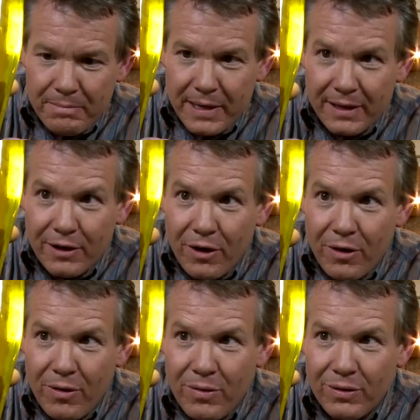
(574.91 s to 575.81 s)

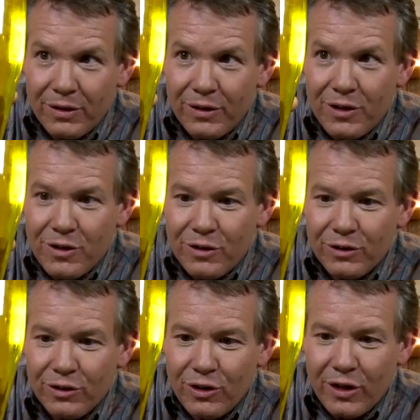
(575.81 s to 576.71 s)
Bingo.
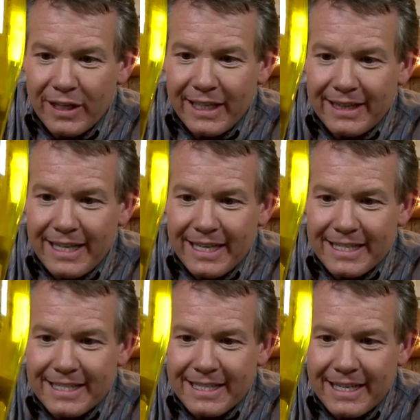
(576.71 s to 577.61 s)
Look at
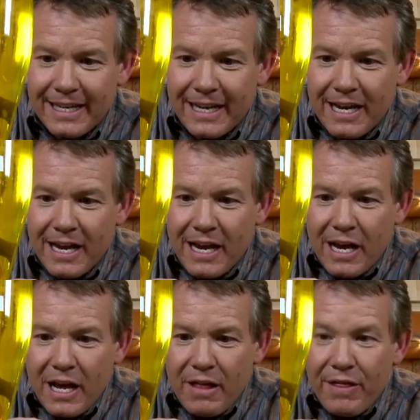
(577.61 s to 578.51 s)
this.
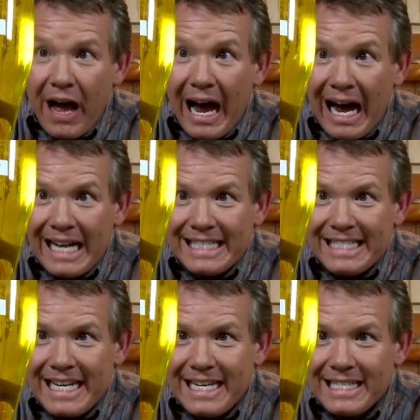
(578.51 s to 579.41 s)
The hot
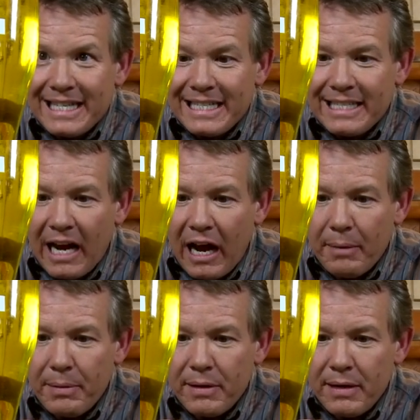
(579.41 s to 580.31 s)
stays at the
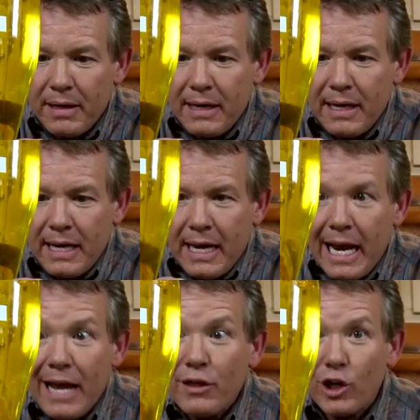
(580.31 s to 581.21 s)
top
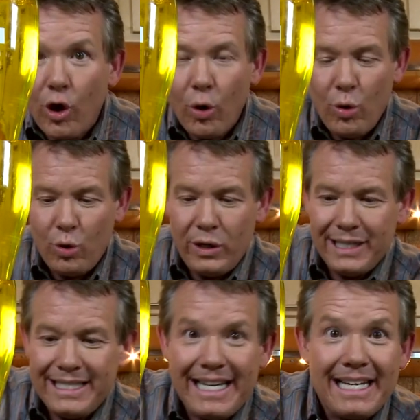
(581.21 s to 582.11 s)
and the cold
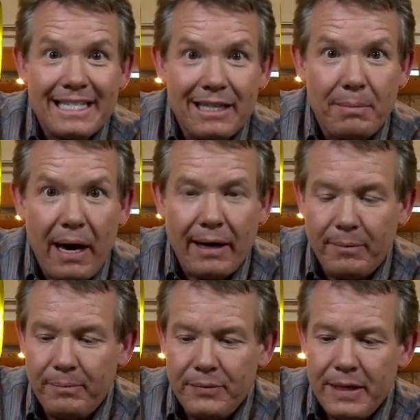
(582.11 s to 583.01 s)
stays at the
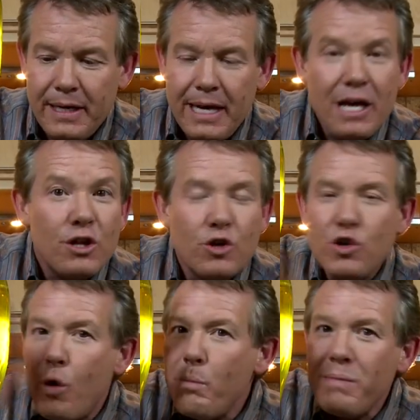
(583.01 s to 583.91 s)
bottom. There's
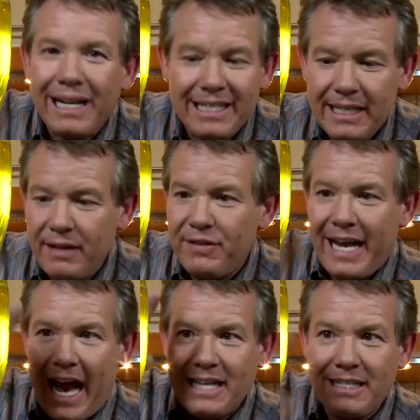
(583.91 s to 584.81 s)
no mixing of the
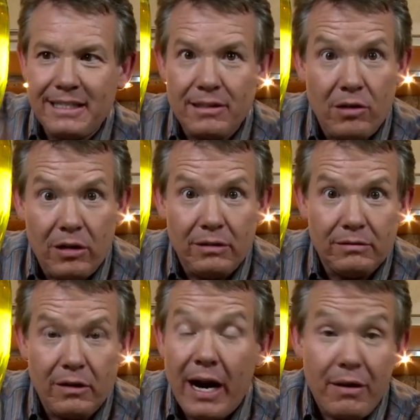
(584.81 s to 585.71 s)
gases at all,
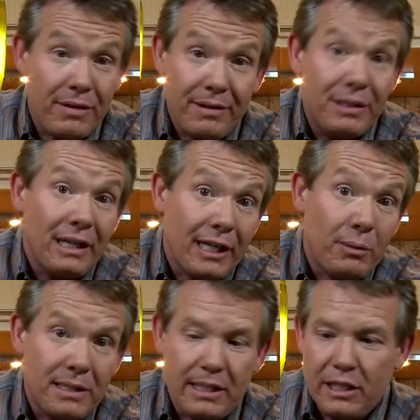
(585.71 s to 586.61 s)
all right, uh, the, the
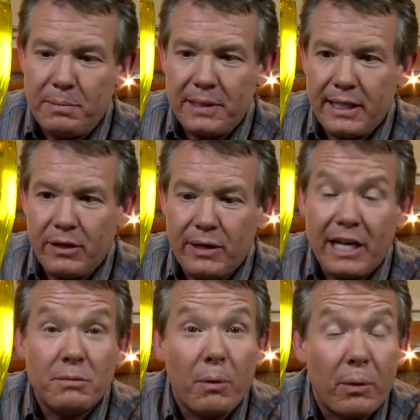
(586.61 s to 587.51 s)
liquids in this particular
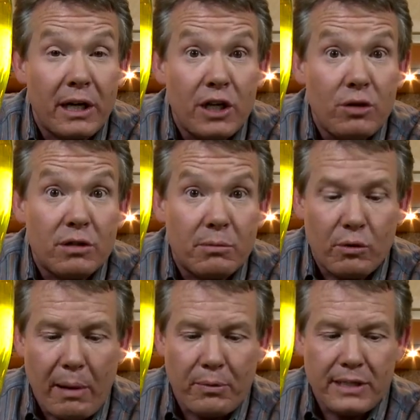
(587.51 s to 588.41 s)
case, but we're going to use them to
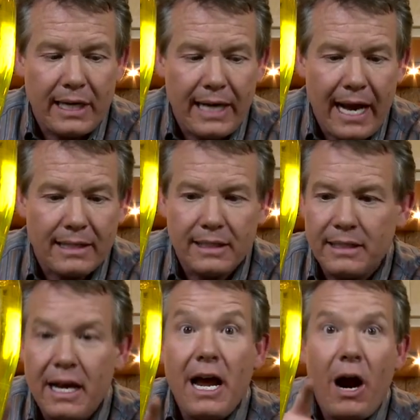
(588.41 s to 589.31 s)
represent
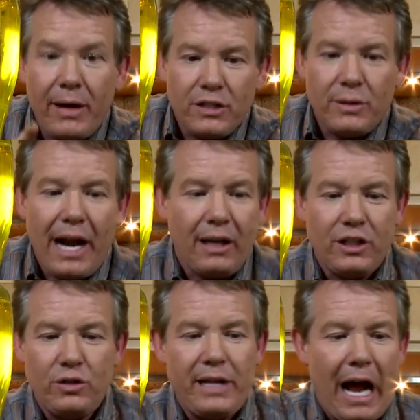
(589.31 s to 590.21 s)
gases. All right, so now
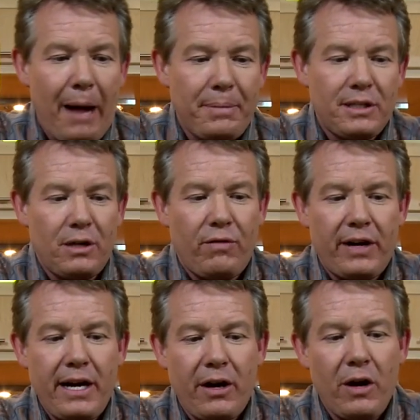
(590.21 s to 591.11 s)
let's do the opposite over
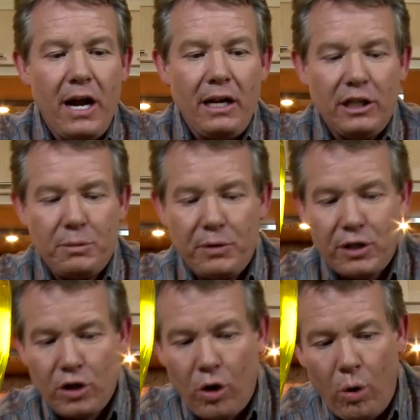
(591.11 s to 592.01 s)
here. Let's put
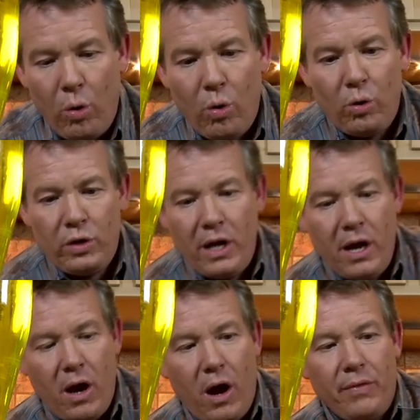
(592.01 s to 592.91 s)
the cold
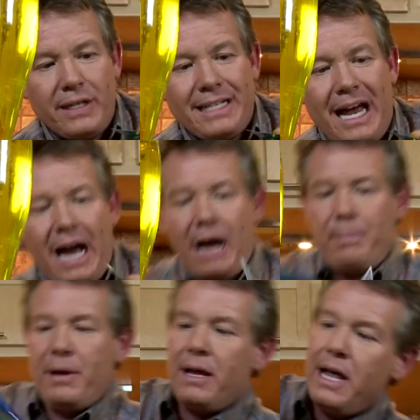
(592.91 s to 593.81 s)
on the
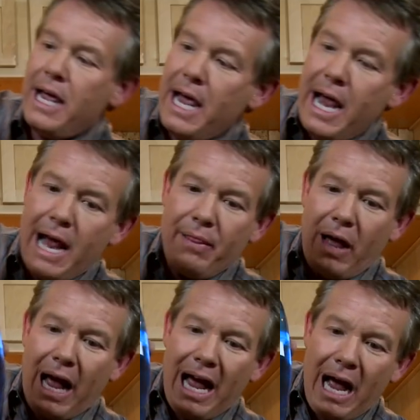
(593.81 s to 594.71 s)
top and the
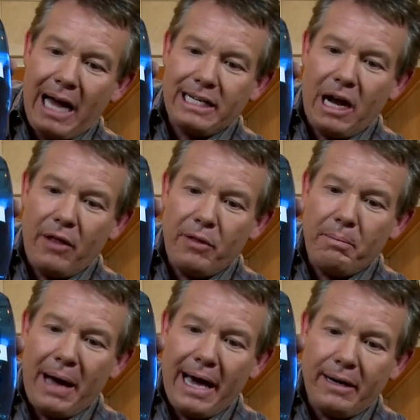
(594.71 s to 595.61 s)
hot on the
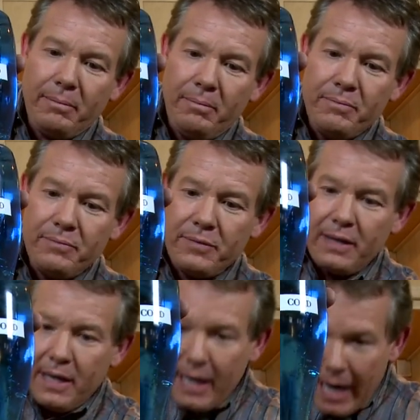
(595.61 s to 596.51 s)
bottom.
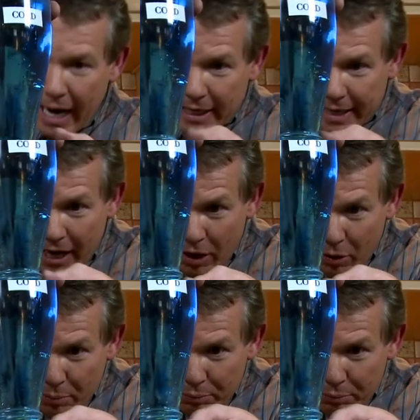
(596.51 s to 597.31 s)
And now